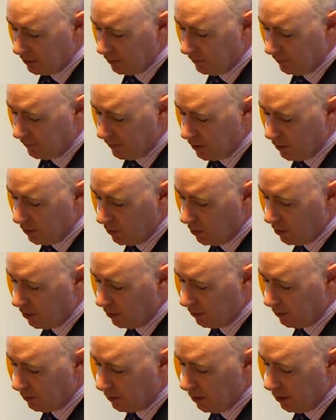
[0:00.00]
your view
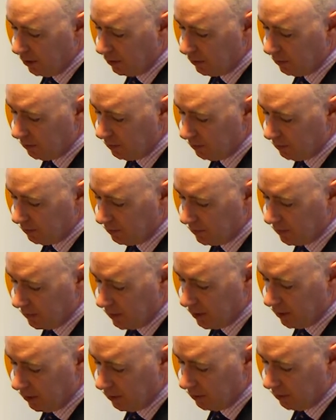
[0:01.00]
on
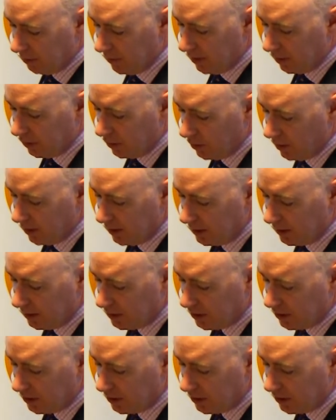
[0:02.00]
Bitcoin